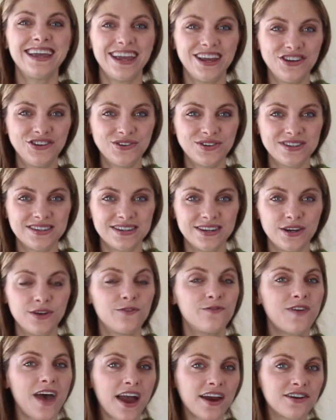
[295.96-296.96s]
Interesting.
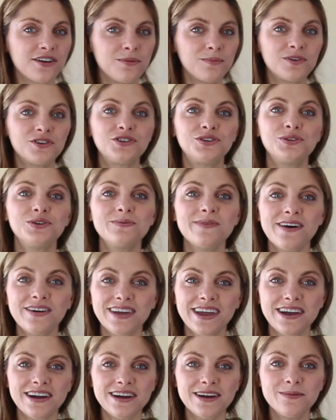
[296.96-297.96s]
Fact number 2 about
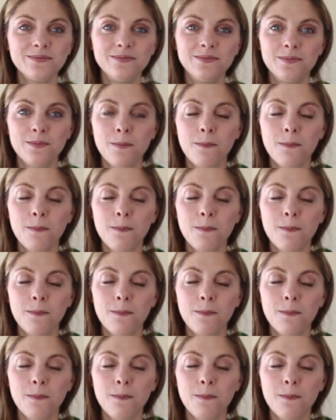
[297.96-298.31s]
carob.